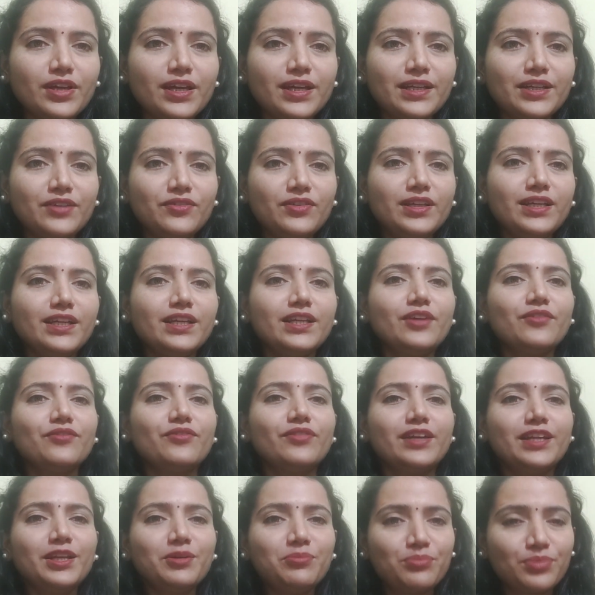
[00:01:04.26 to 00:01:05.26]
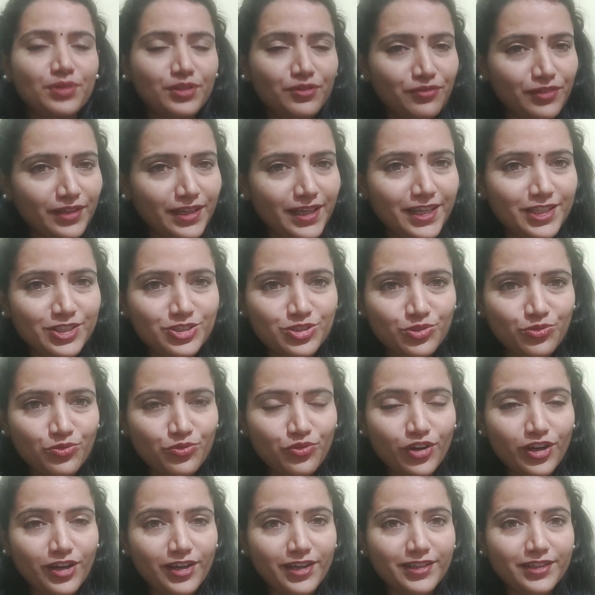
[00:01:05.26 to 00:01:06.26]
we are living in a very privileged
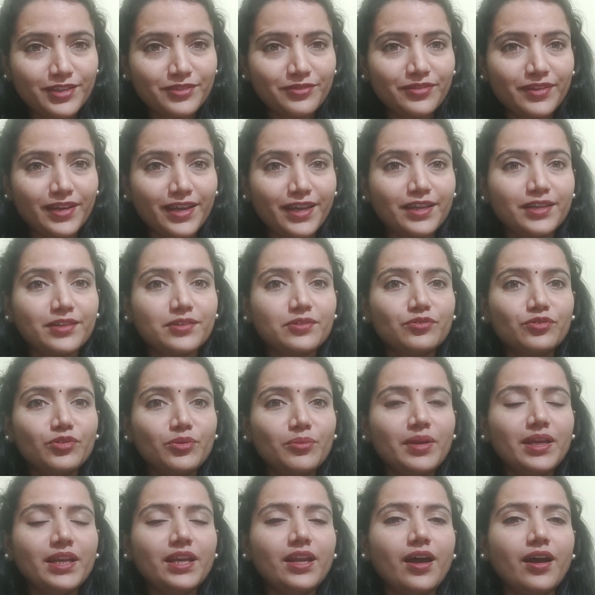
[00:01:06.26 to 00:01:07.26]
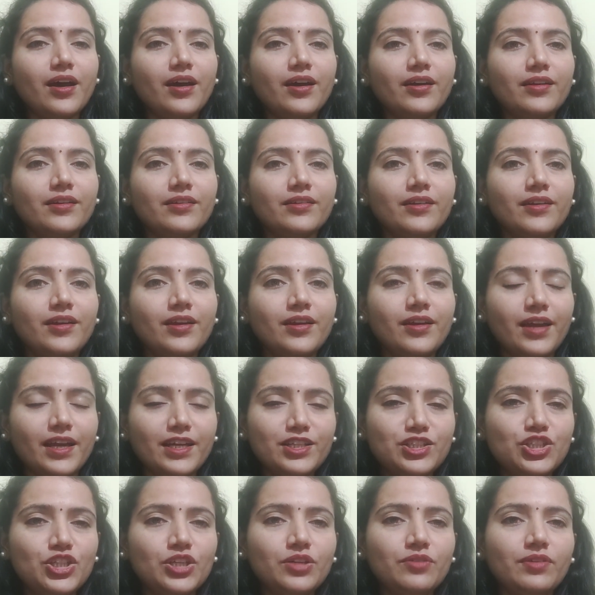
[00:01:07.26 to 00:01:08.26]
world where women are
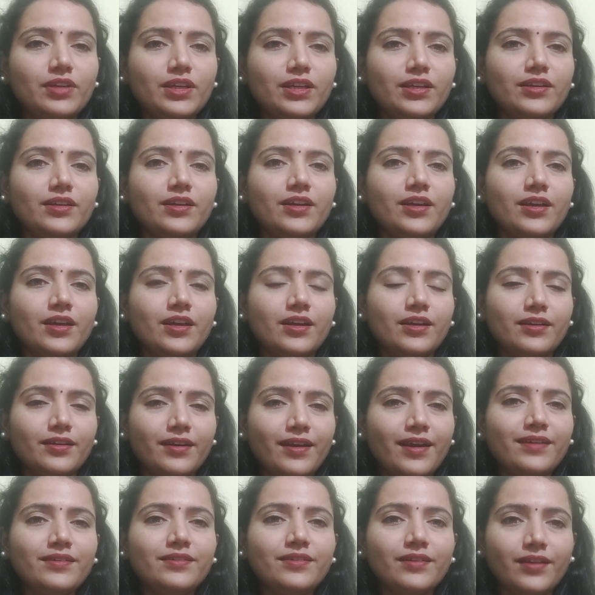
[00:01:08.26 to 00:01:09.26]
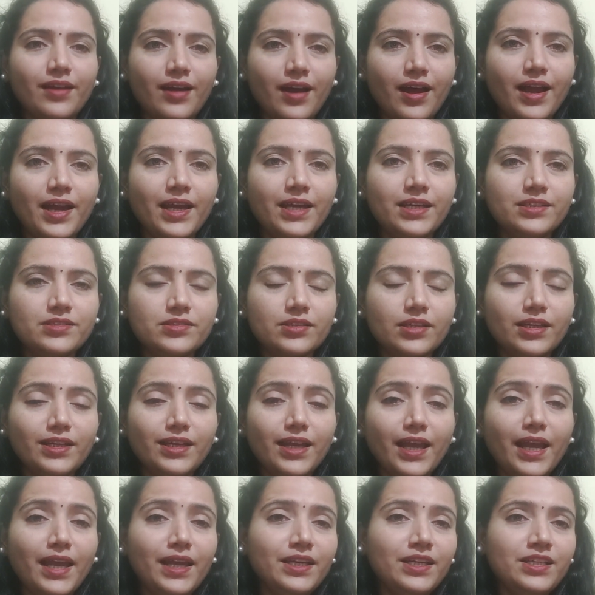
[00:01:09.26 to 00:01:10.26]
achieving greater heights in
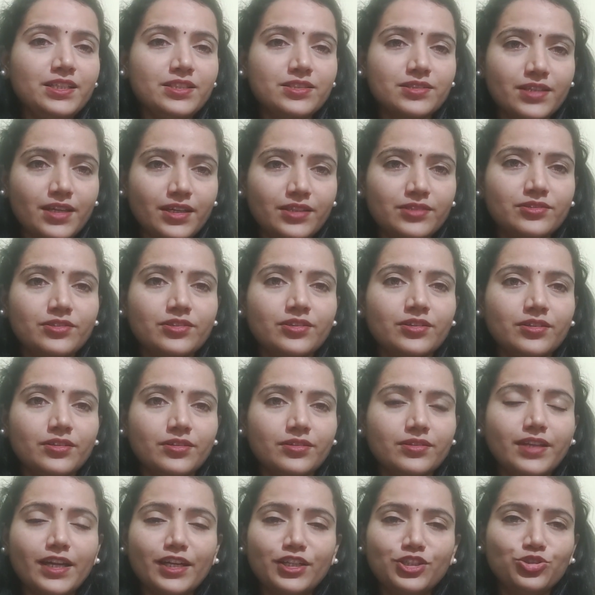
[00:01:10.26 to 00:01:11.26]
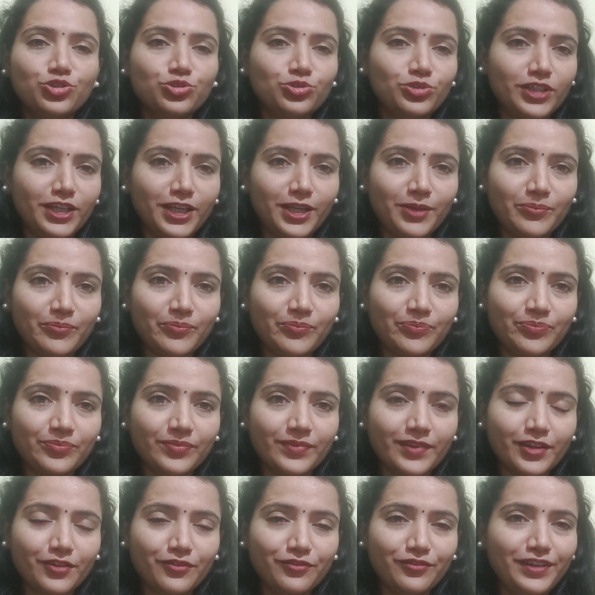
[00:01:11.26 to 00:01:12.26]
any sector that you name.
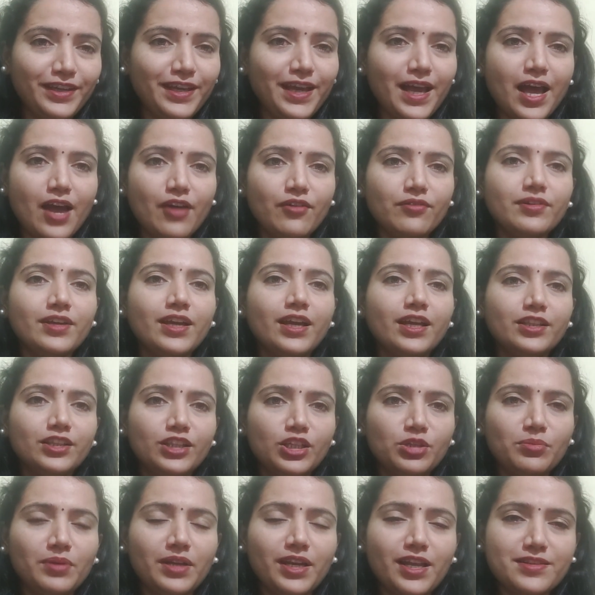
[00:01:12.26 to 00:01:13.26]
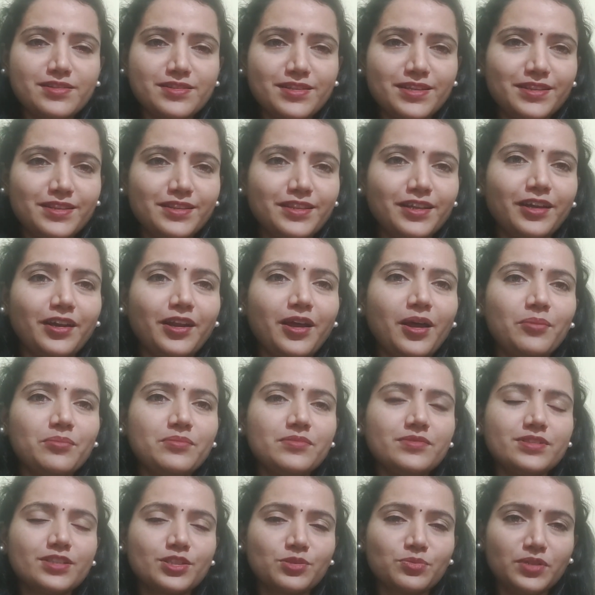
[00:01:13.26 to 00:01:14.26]
We have Nirmala
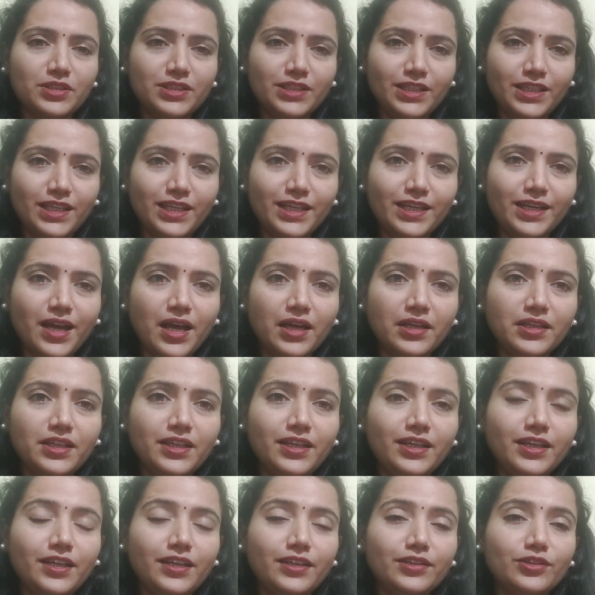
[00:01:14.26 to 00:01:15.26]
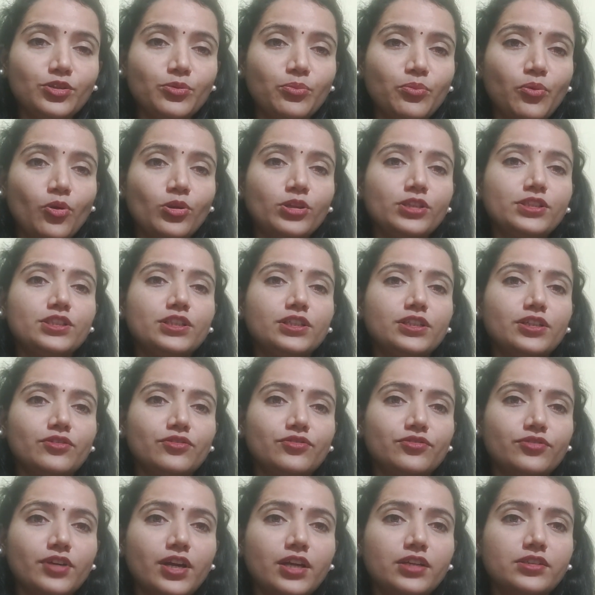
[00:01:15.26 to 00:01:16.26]
Sitaram, Smriti Irani in the political
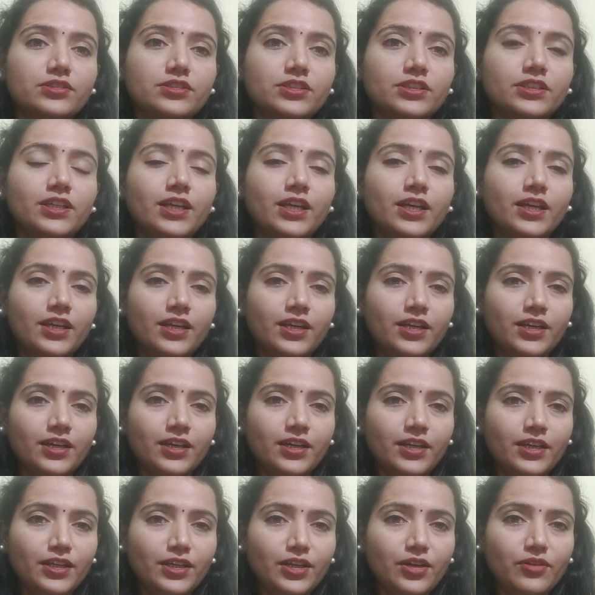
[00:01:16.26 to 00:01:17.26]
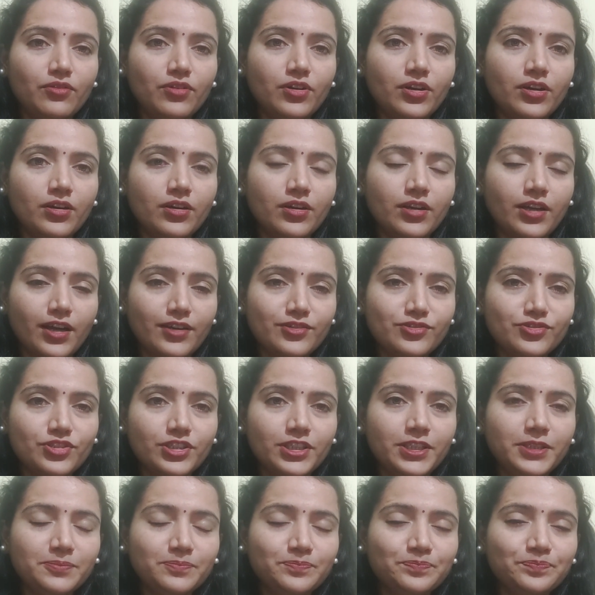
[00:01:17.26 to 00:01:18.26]
front in our
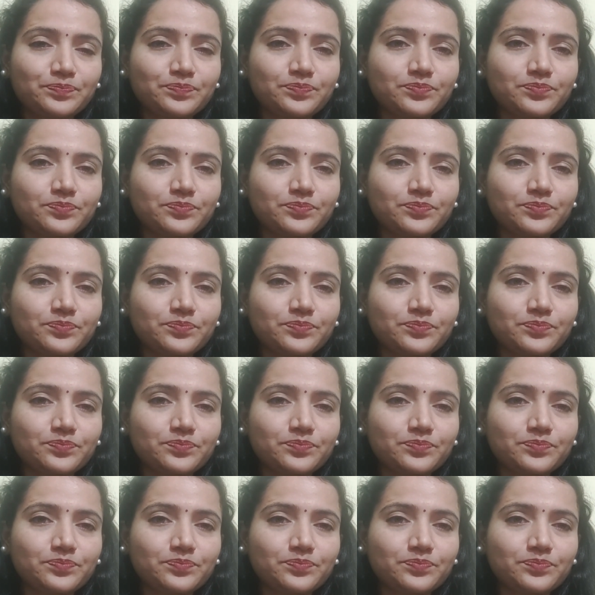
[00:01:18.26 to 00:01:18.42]
country.